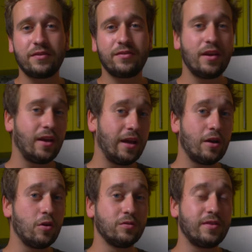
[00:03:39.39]
say, a
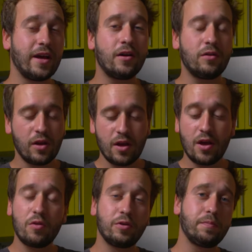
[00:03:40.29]
hotel
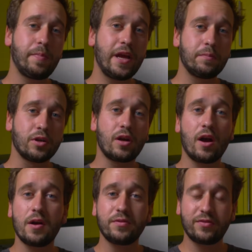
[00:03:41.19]
with paper
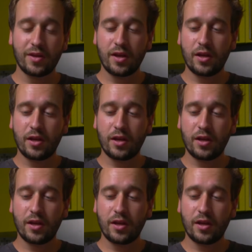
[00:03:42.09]
cups,